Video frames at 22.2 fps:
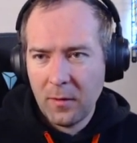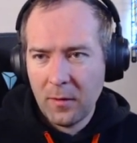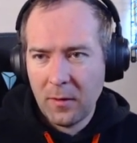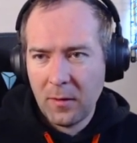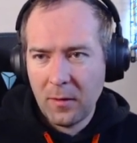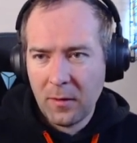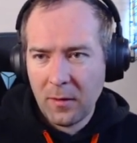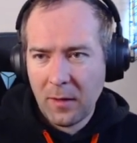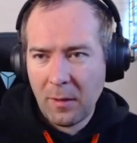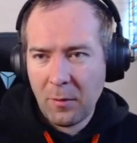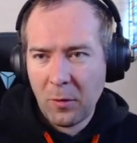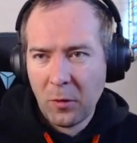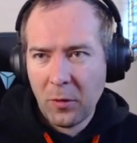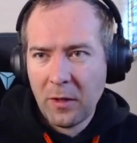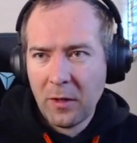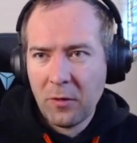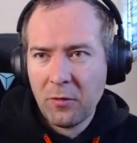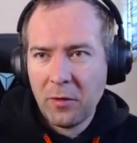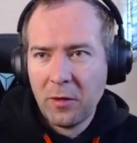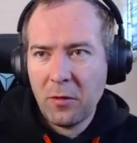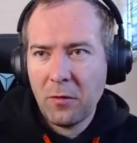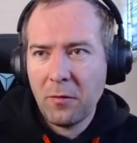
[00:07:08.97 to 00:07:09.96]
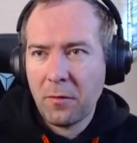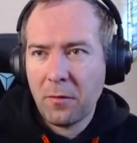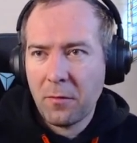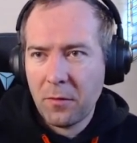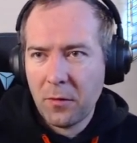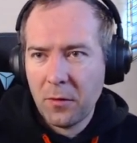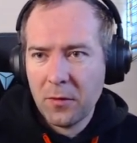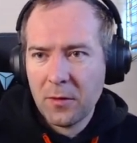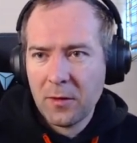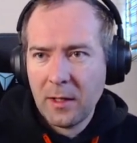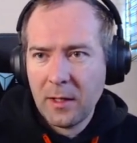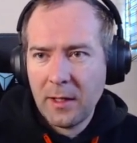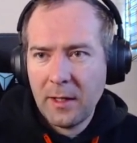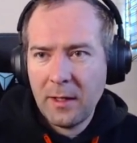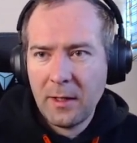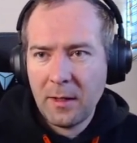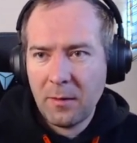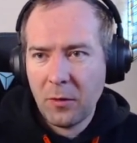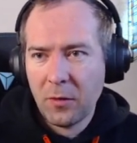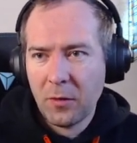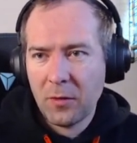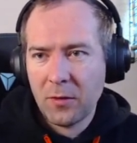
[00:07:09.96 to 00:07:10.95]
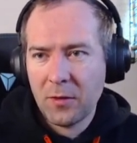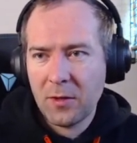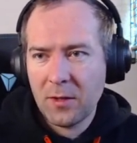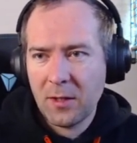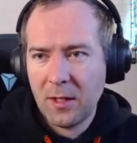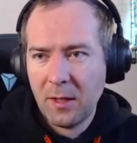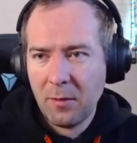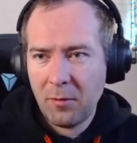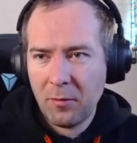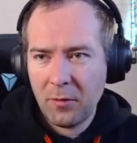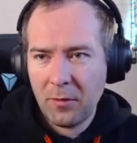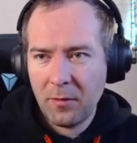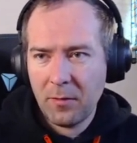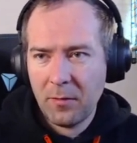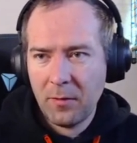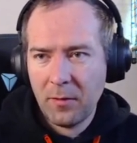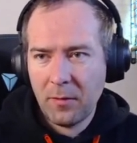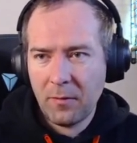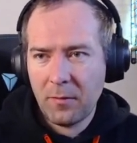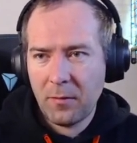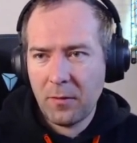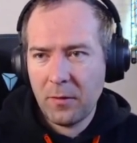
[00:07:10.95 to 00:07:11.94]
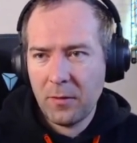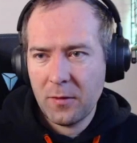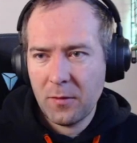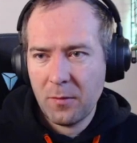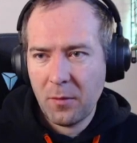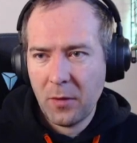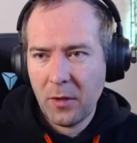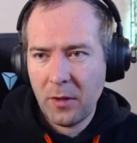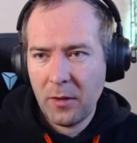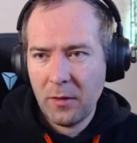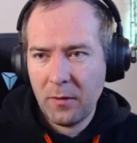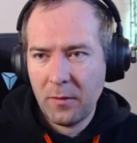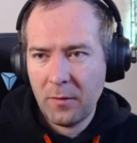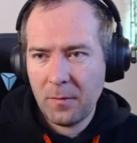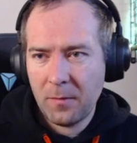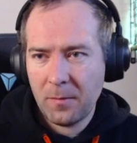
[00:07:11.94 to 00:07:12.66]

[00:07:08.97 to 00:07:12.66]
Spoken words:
I'm going to iterate over the first line. I'm going to skip the first part